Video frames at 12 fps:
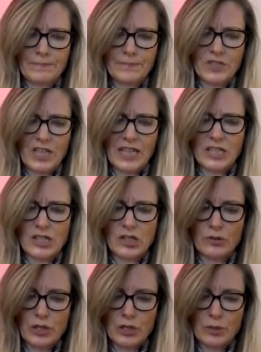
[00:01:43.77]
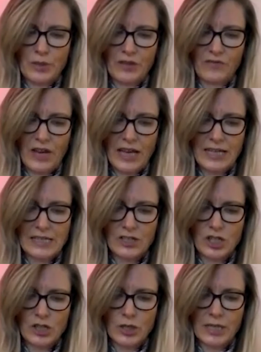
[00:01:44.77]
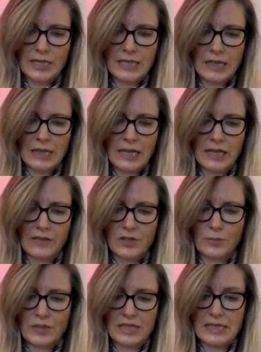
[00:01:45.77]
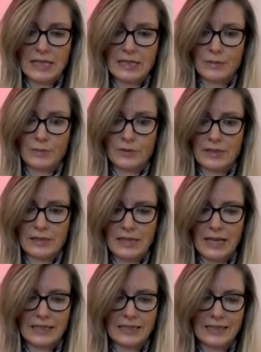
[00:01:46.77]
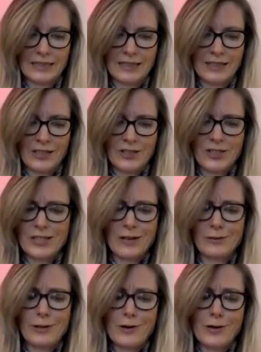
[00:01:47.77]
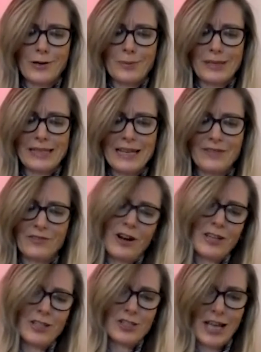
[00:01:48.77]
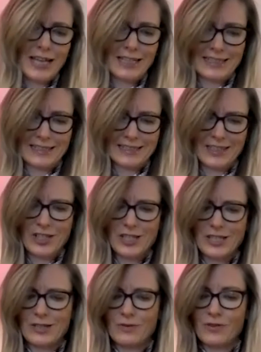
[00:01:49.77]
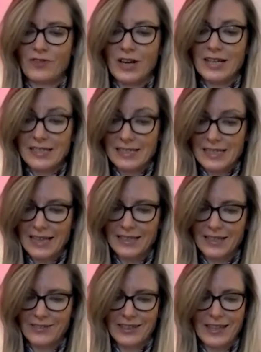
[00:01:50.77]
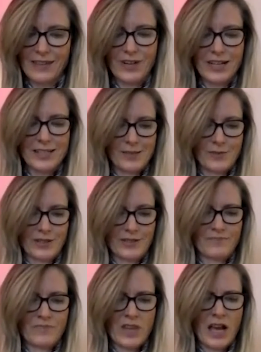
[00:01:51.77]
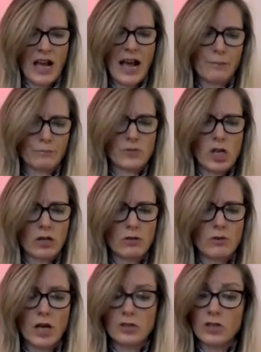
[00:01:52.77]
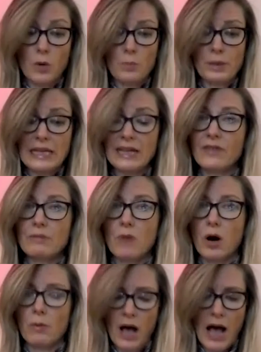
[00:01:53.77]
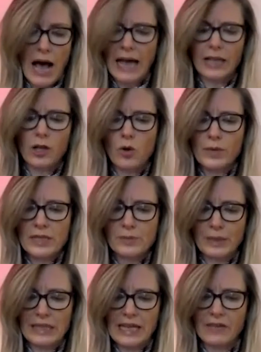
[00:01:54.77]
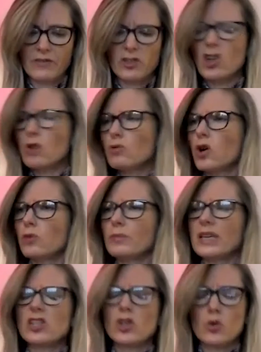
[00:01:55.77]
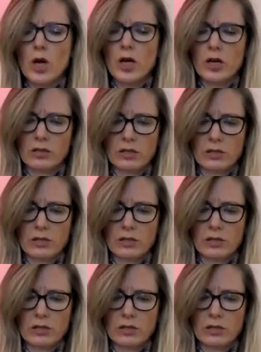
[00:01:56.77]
Janie scrunched up her face as she tried to think of something sensible to say. She's no longer a believer, are you, Janie? And she's too afraid to tell you. Isn't that right, Squirt? I'm too. Don't believe him, Mum. I'll always believe. And don't call me Squirt.